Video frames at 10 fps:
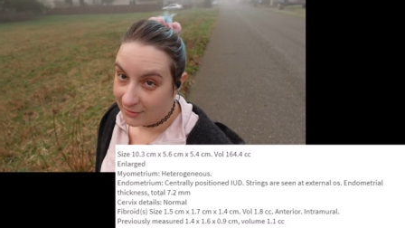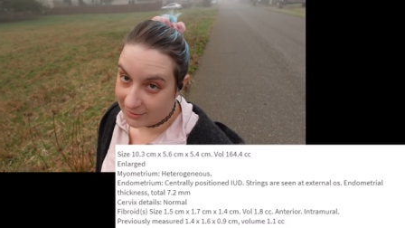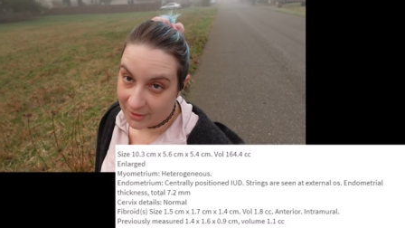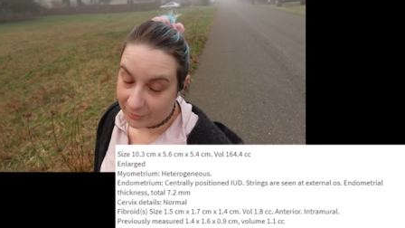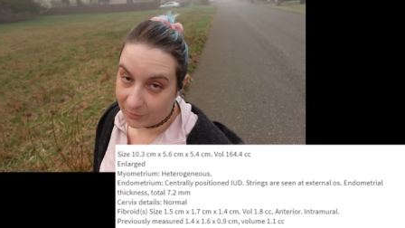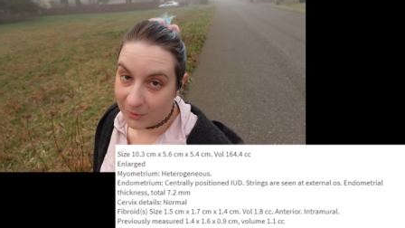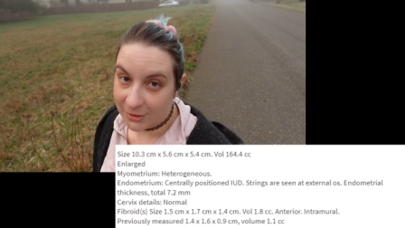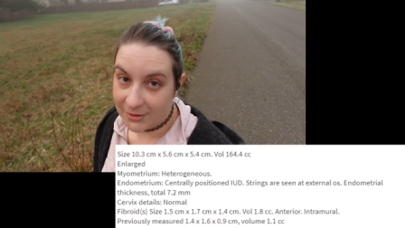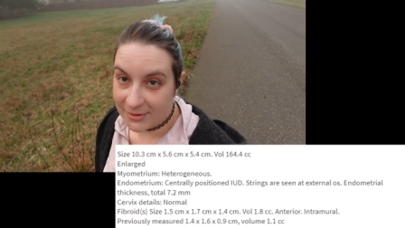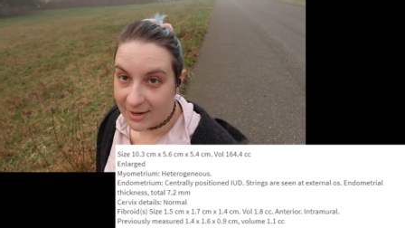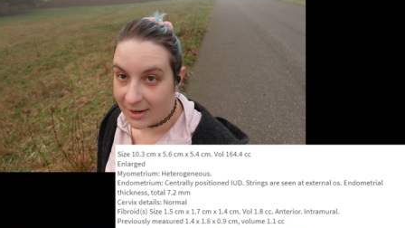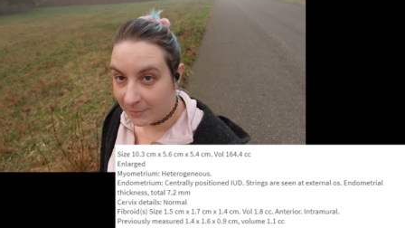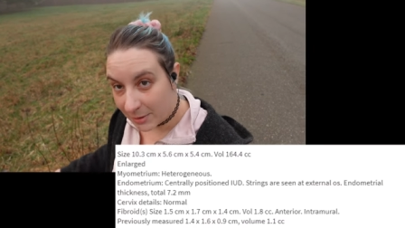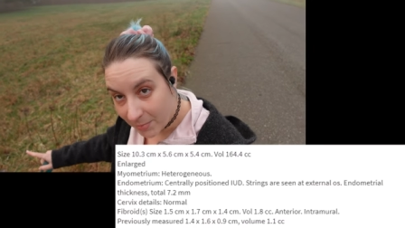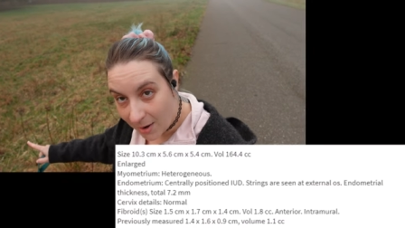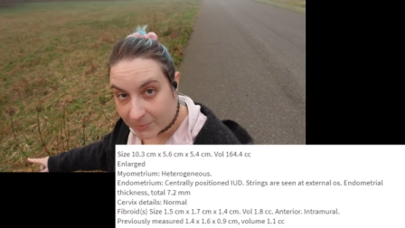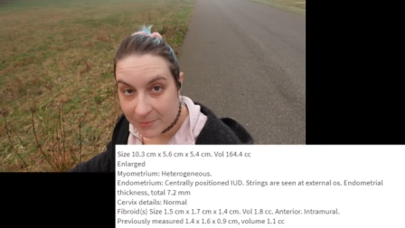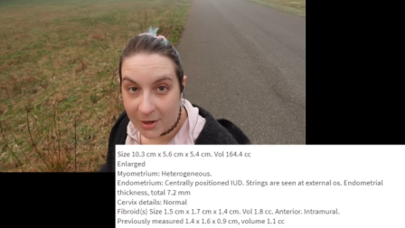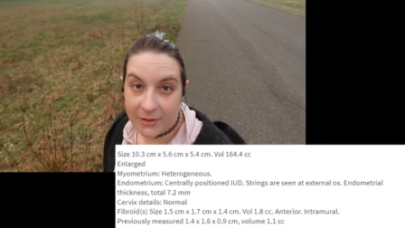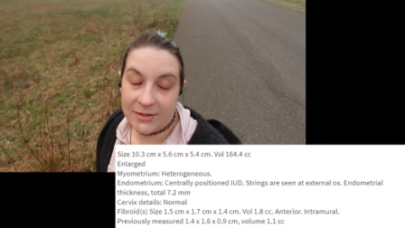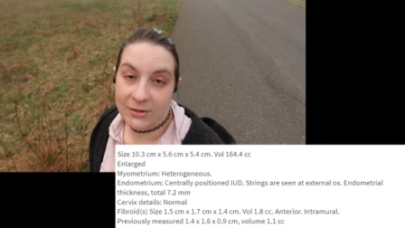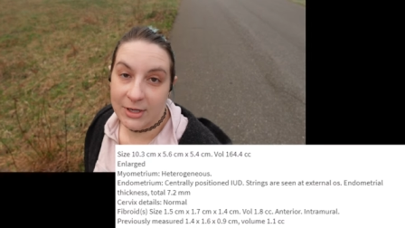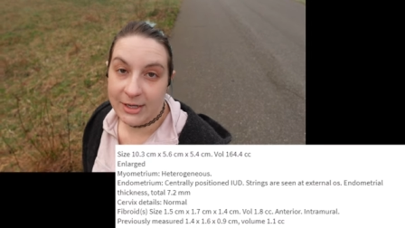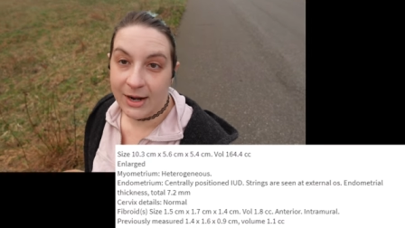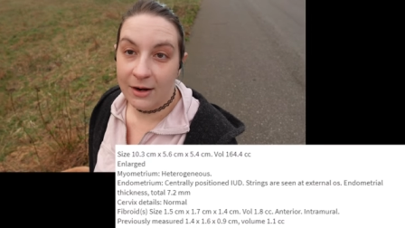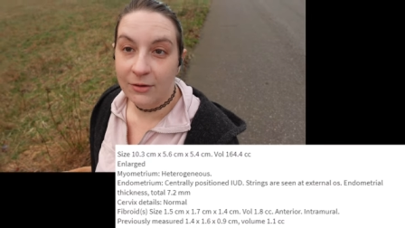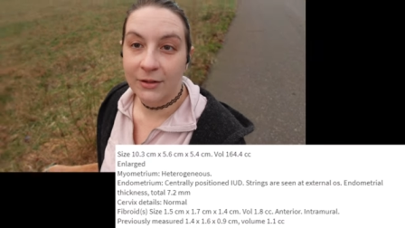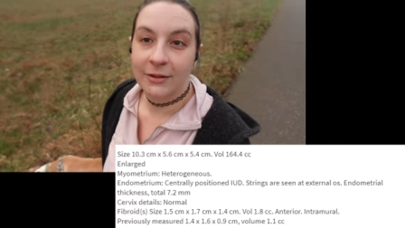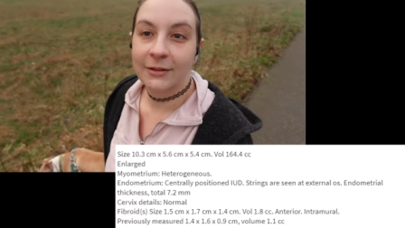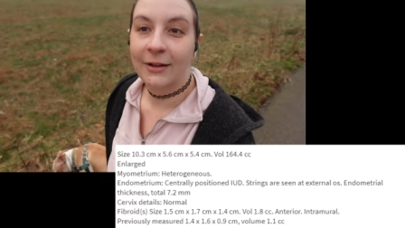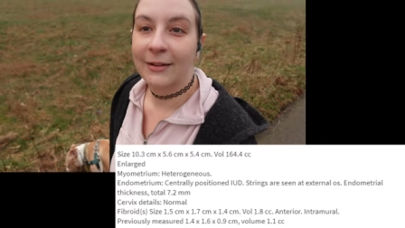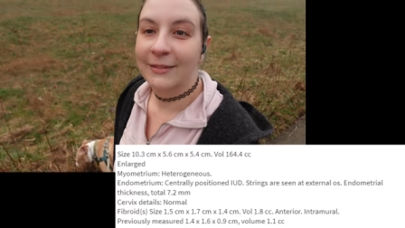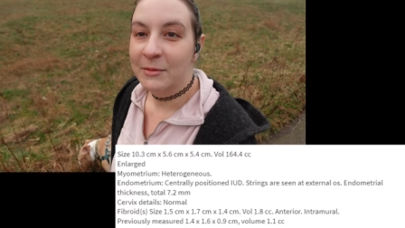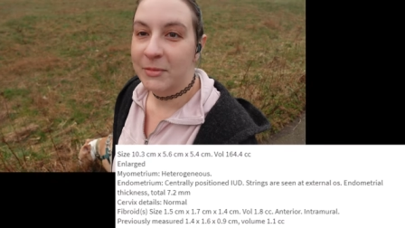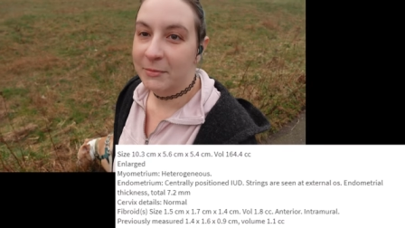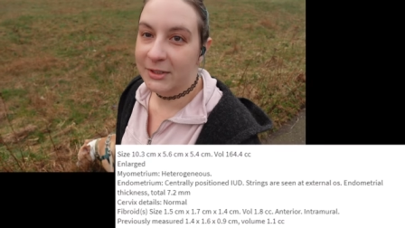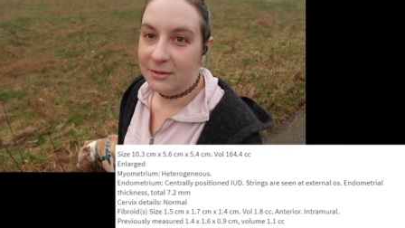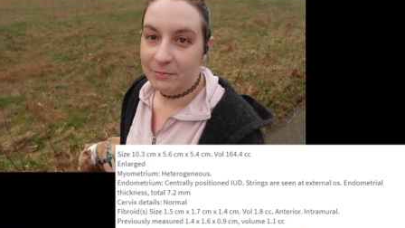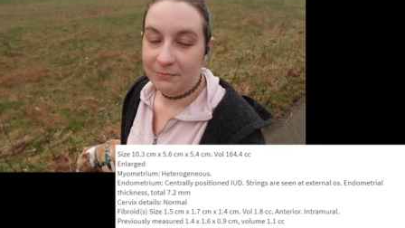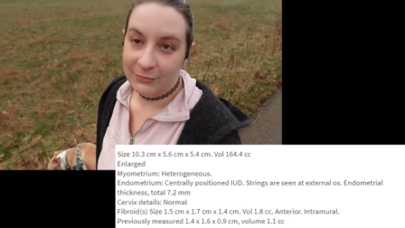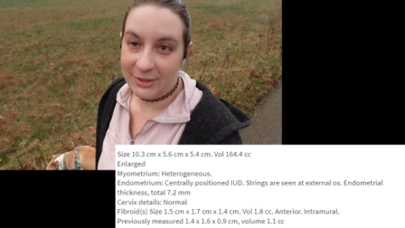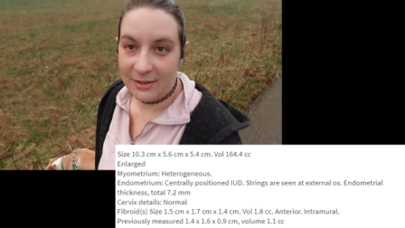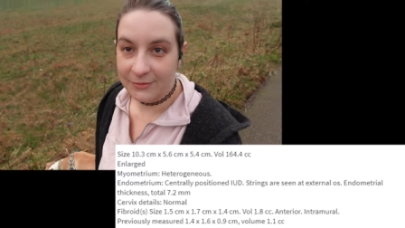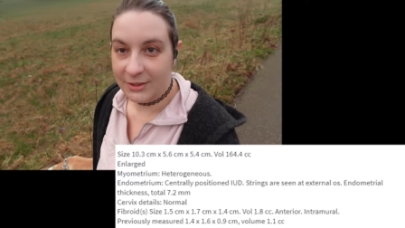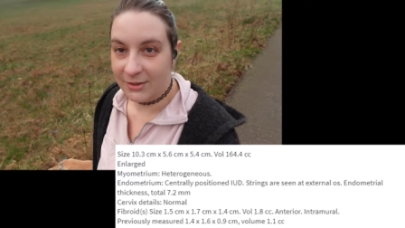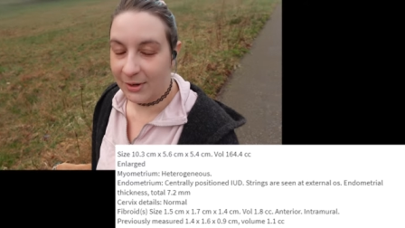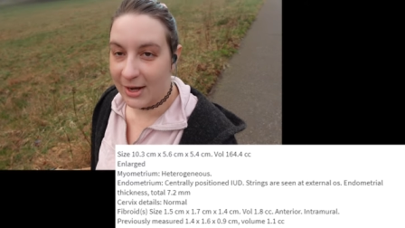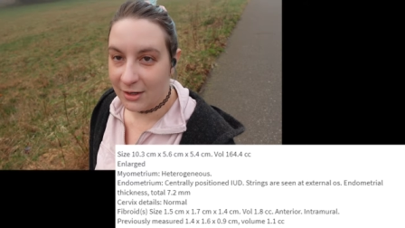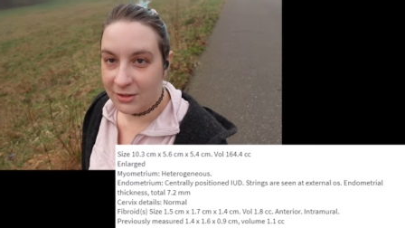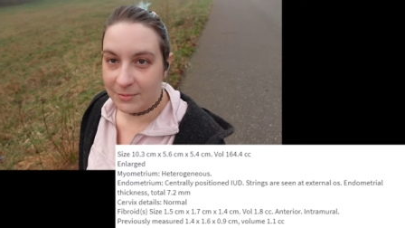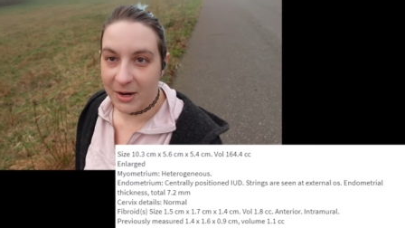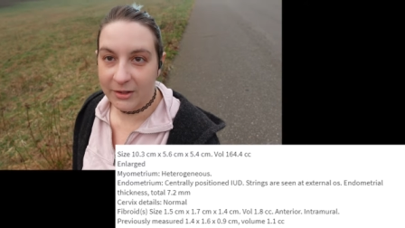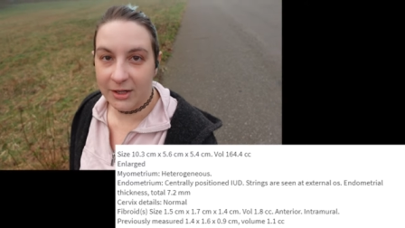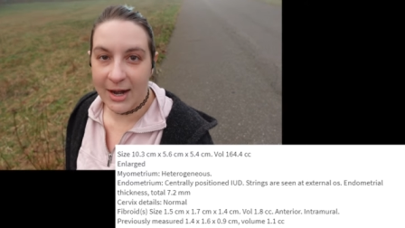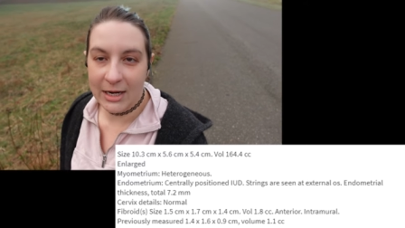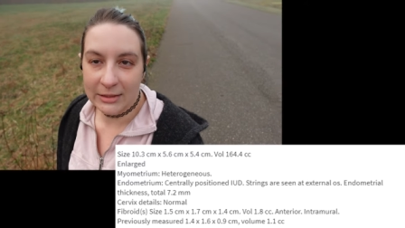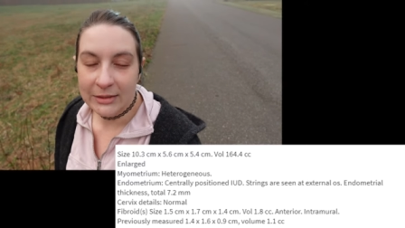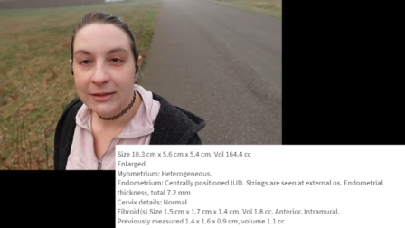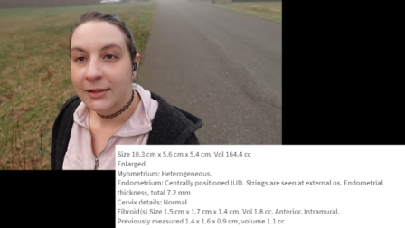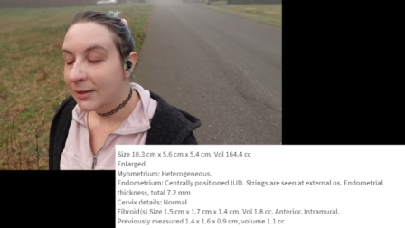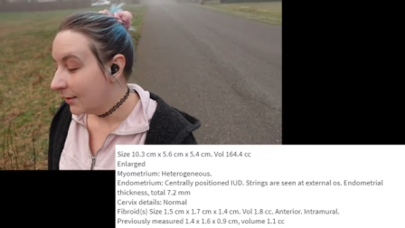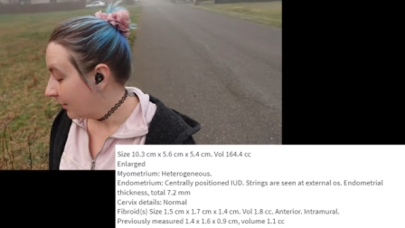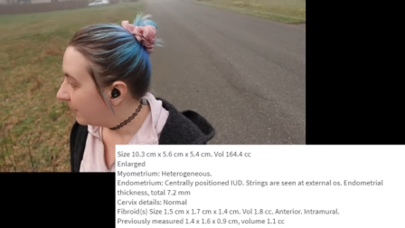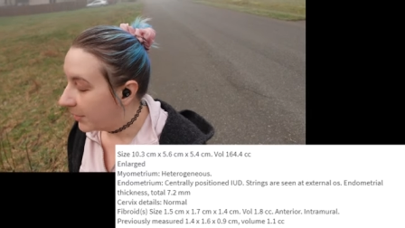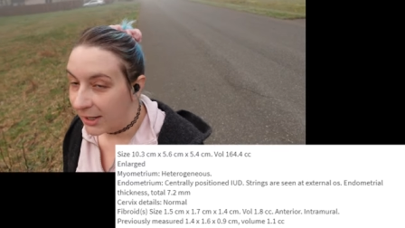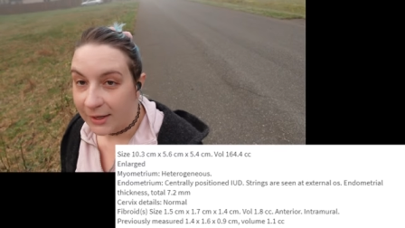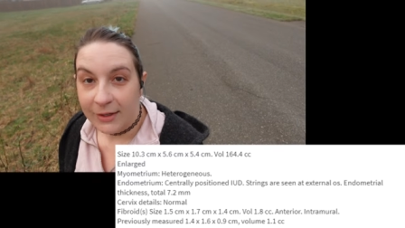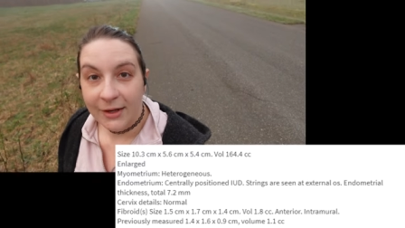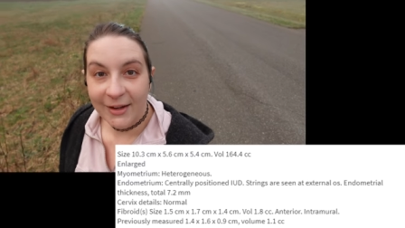these other words? And I'm gonna pop them on the screen now. Pumpkin's sniffing, so I can't use my other hand. But